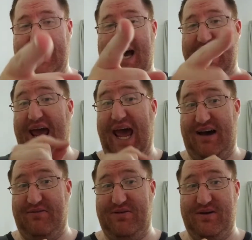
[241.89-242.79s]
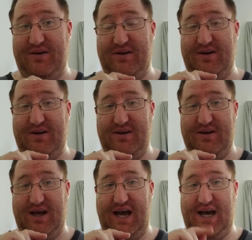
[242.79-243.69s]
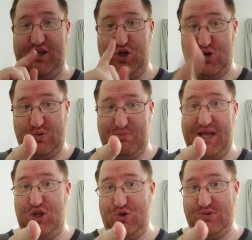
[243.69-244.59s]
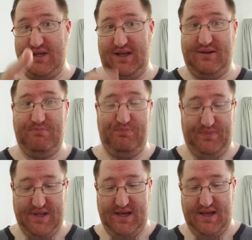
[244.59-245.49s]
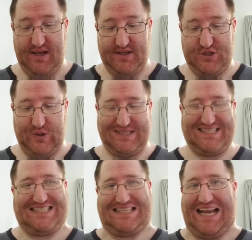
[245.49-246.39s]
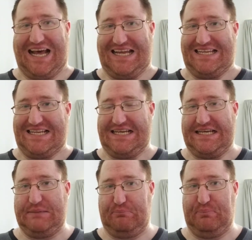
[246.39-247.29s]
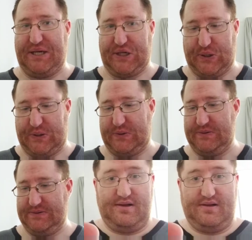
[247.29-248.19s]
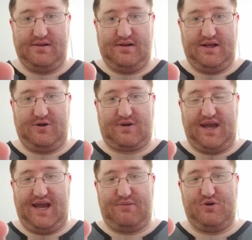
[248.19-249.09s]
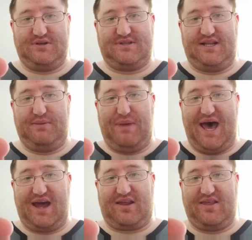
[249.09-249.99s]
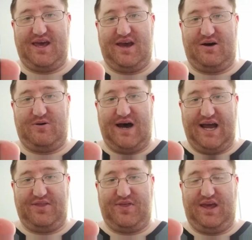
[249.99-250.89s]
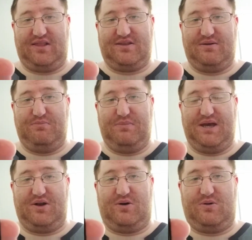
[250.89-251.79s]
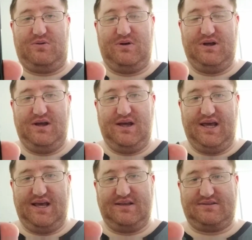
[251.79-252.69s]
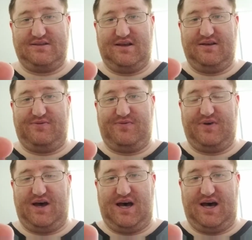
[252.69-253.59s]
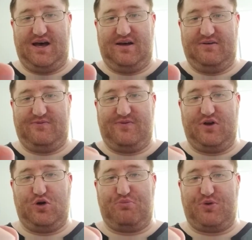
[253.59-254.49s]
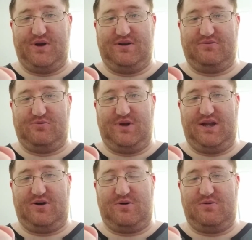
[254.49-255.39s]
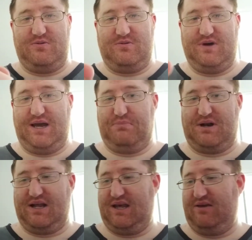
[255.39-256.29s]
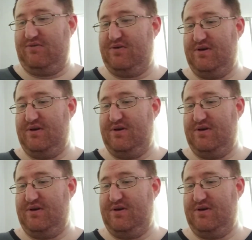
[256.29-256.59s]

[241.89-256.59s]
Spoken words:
I have been using. So it's slightly bigger. Little cameras in the back there. I think the middle is the fingerprint reader, I believe,